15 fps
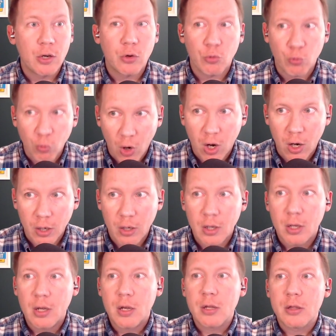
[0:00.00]
Wrong.
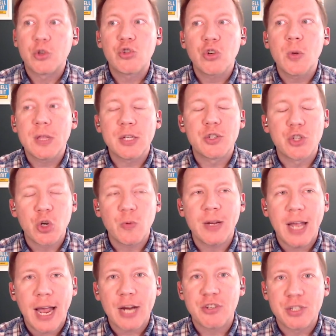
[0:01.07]
The truth is your
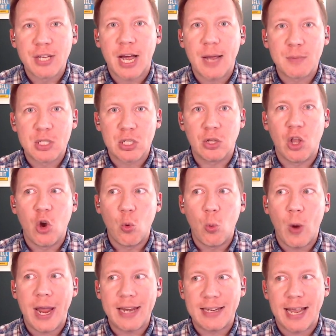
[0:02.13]
reaction times slow
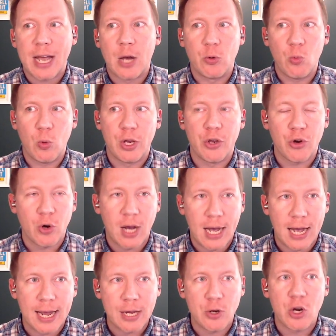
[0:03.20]
way down when you're
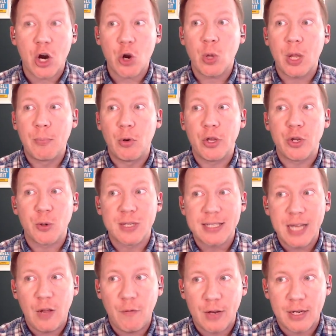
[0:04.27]
high. You not only put
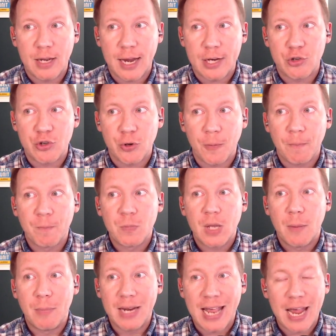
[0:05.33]
yourself in danger,
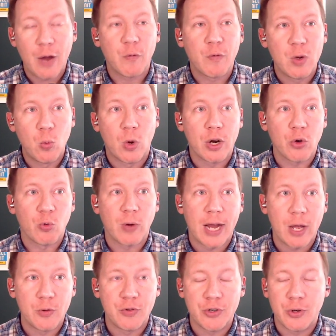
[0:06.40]
but everyone
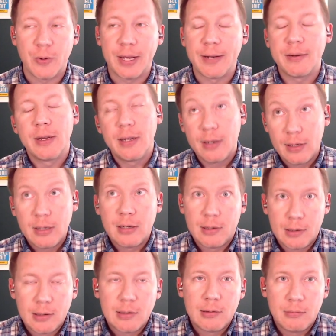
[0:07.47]
around you. And
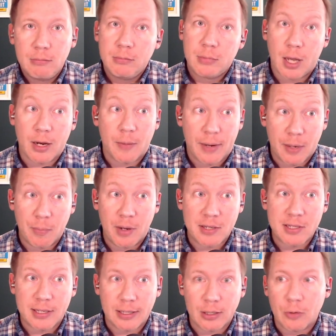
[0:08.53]
talk about a
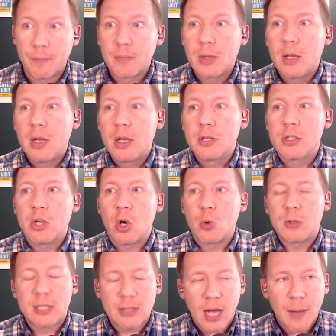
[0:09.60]
buzzkill. So
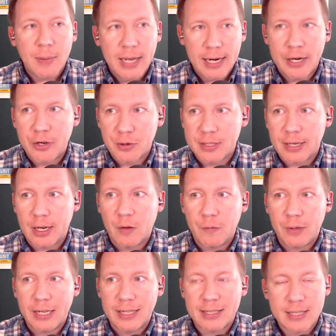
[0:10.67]
stop kidding yourself.
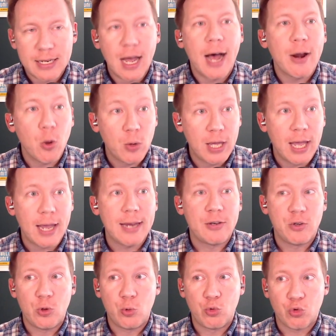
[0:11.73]
It's not okay
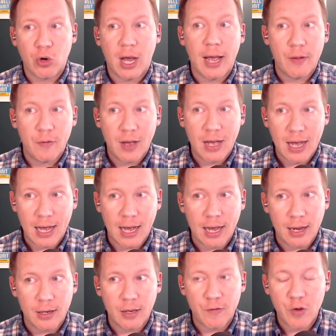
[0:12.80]
to drive high.
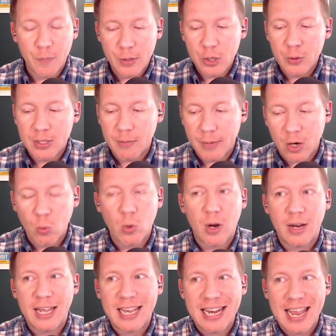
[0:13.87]
If you've been using
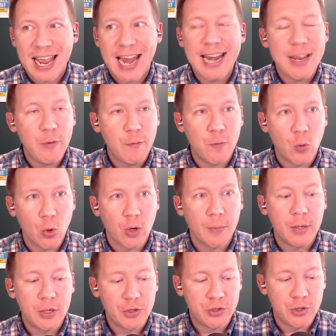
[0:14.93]
marijuana in any
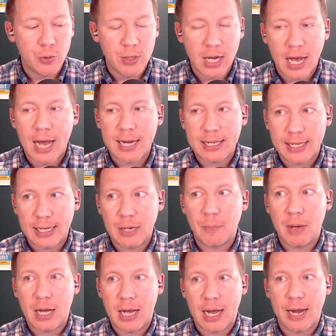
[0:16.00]
form, do not get
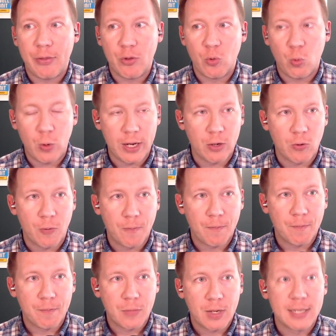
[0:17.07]
behind the wheel.
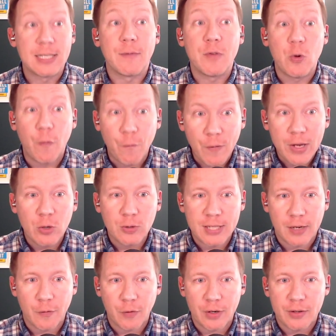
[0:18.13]
Because if you feel
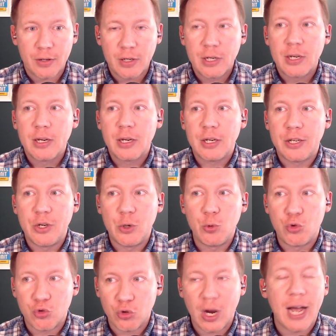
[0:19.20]
different, you
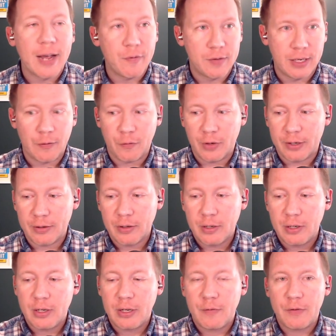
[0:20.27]
drive different.
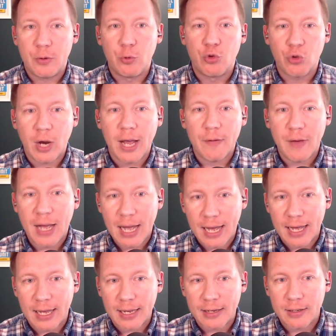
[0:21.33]
If you drive
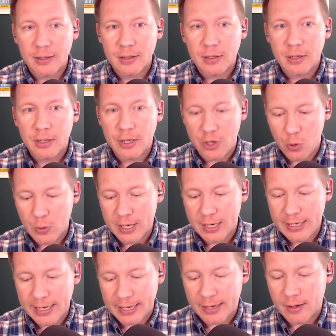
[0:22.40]
high, you can
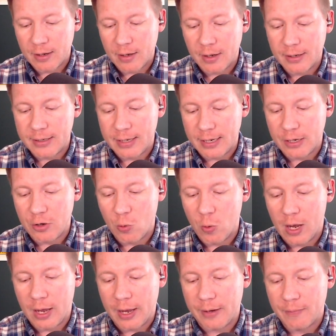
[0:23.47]
get a
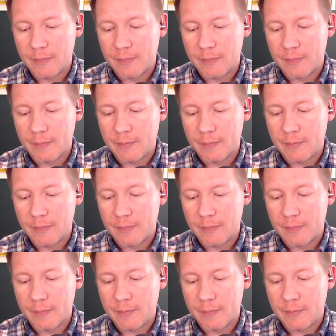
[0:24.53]
DUI.